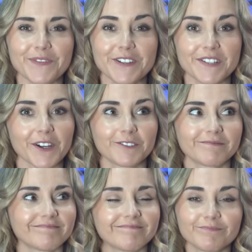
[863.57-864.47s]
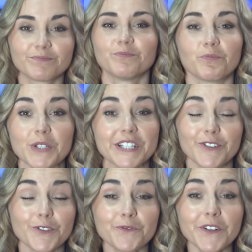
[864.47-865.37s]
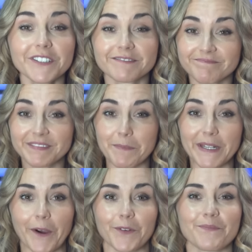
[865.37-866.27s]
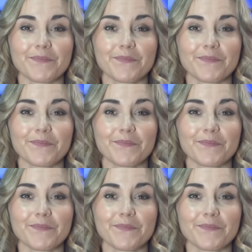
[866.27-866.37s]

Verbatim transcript: So was this useful? Let me know.